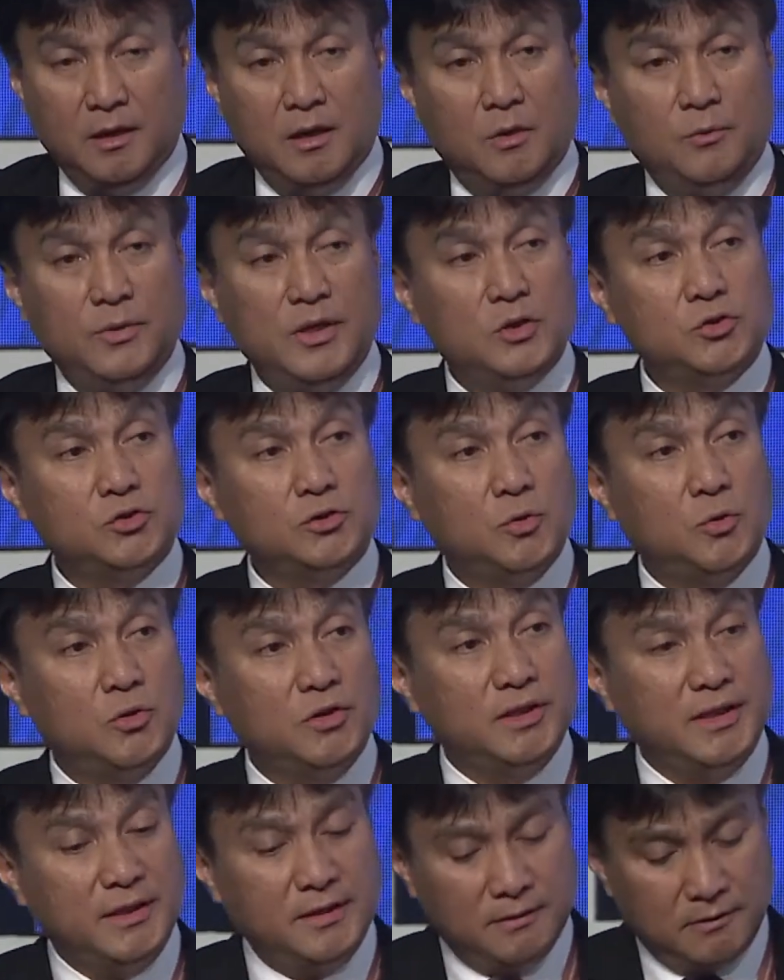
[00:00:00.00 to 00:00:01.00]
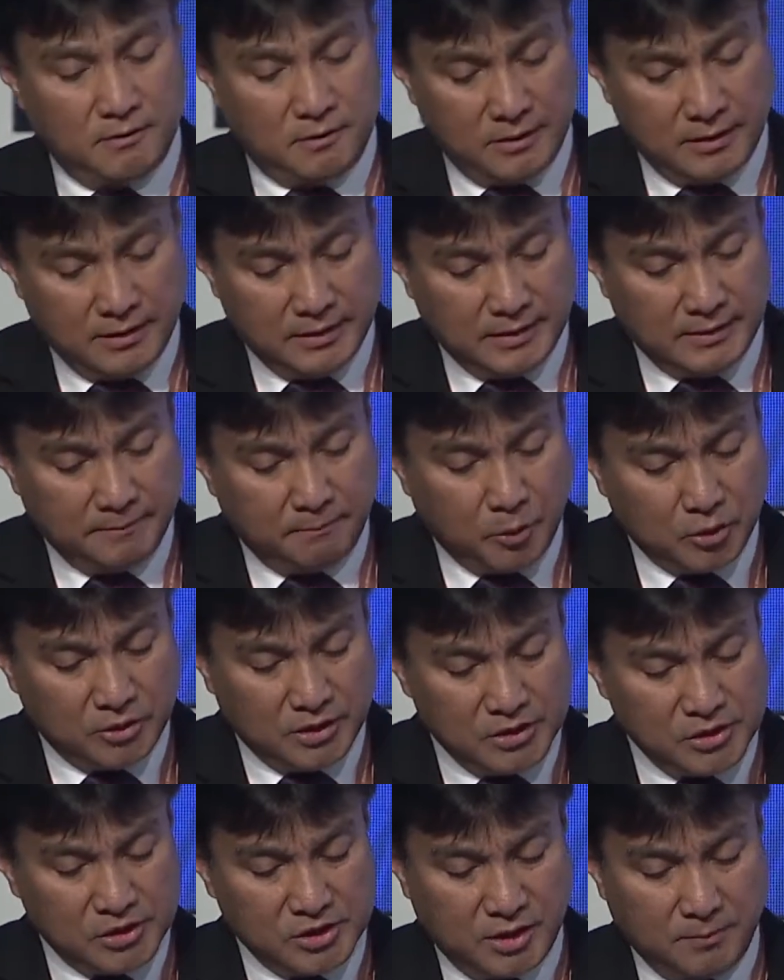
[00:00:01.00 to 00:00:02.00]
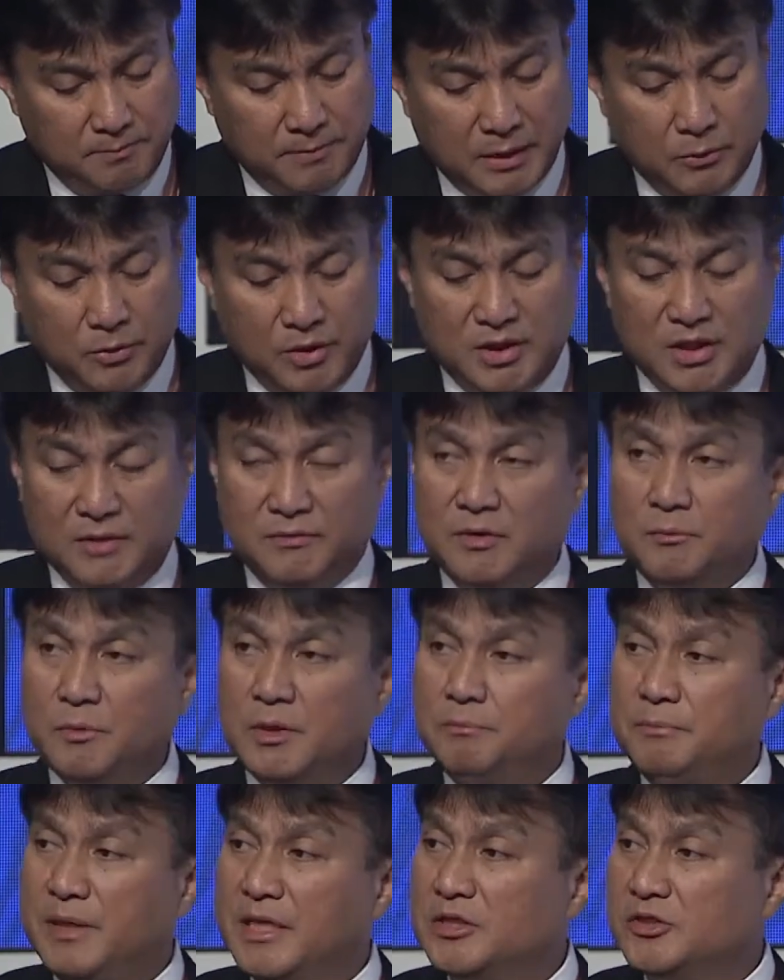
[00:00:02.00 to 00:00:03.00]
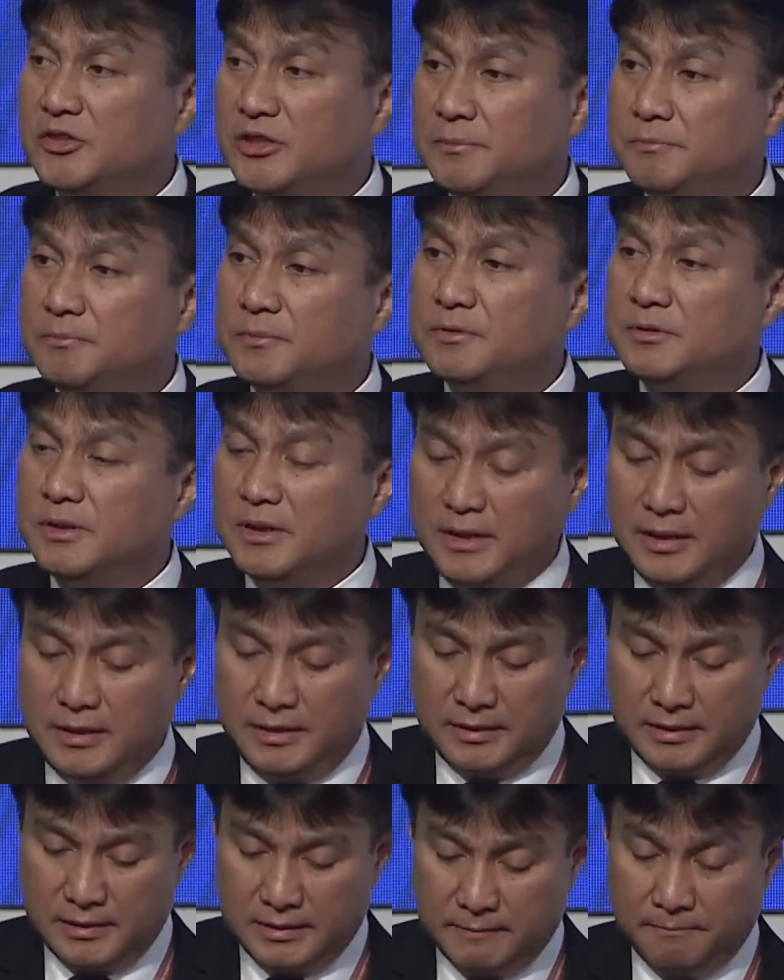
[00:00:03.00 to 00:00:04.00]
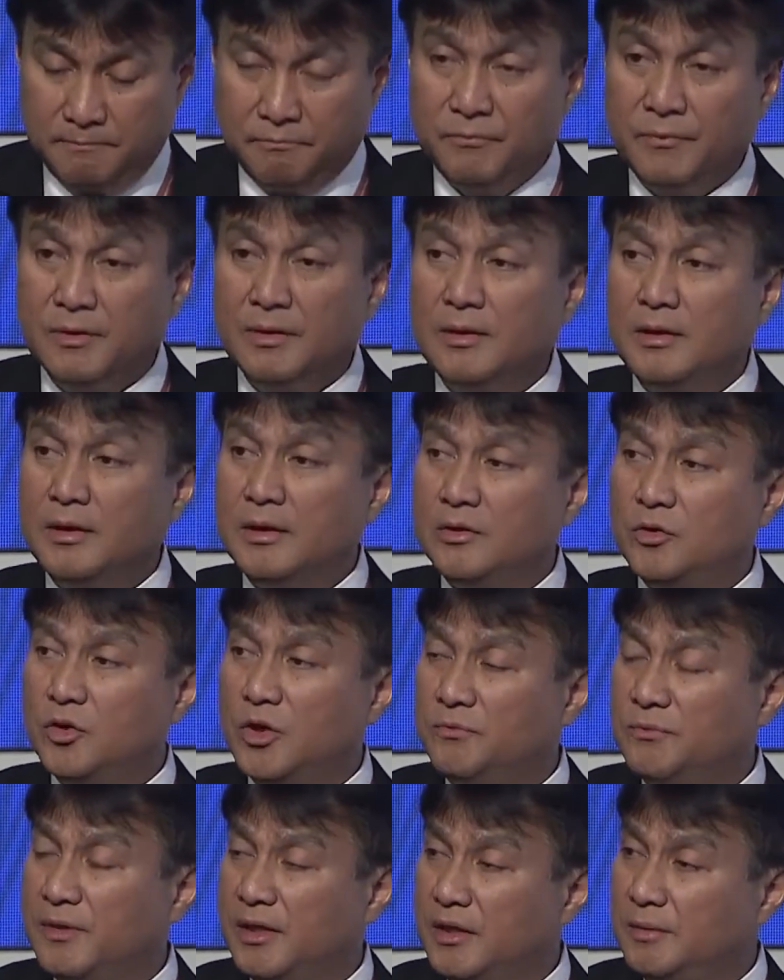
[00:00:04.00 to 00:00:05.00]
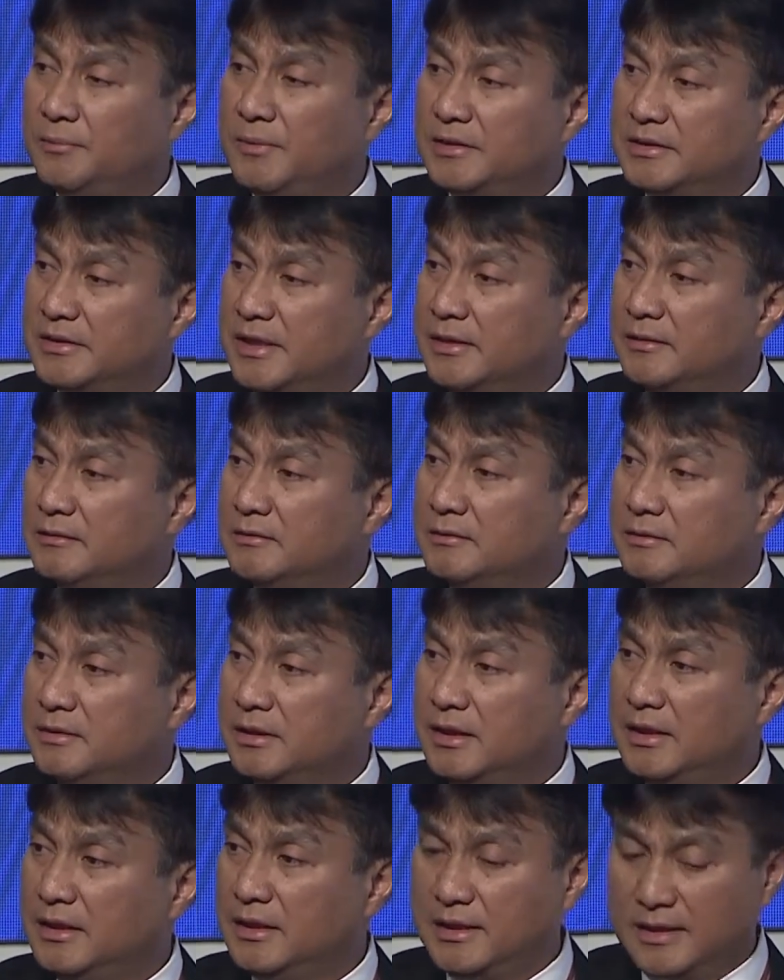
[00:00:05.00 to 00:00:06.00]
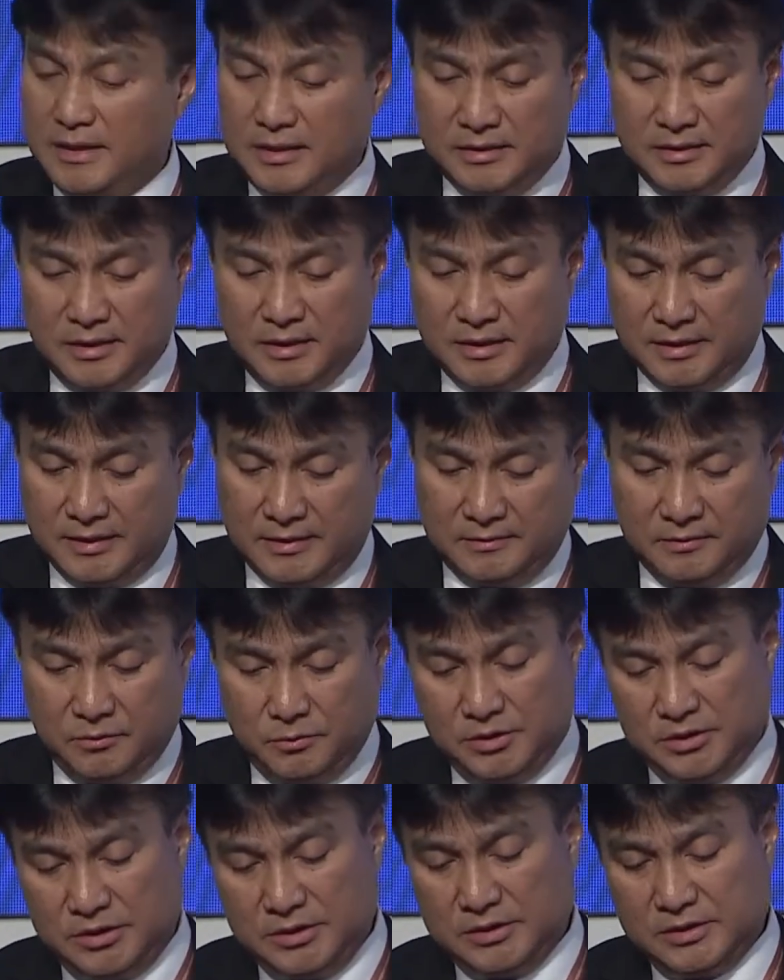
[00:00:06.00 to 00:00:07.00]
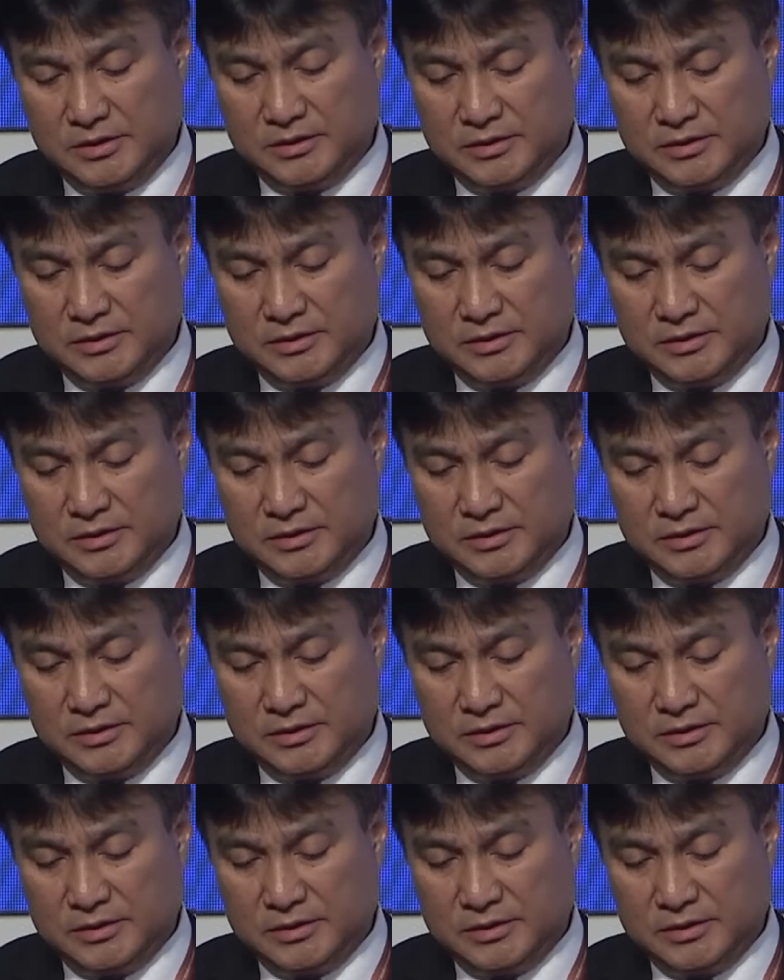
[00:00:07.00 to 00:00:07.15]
We are also working on potential power development partnerships in North Kalimantan, in Kaltara, which is